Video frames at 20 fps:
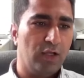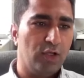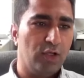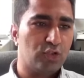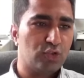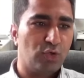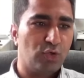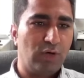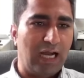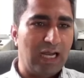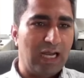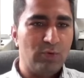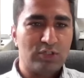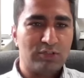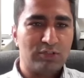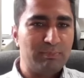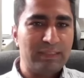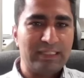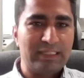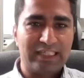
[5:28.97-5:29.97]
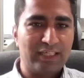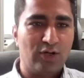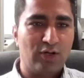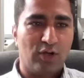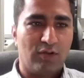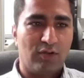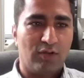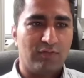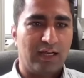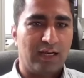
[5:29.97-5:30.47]
So I was missing
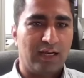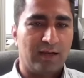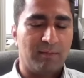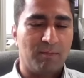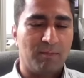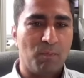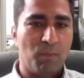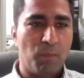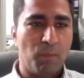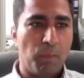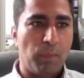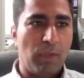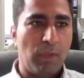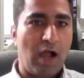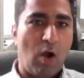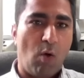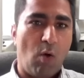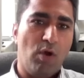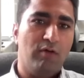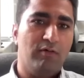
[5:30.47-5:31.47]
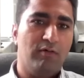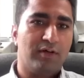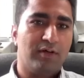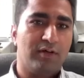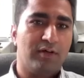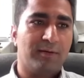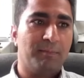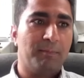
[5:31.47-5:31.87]
all of that. However,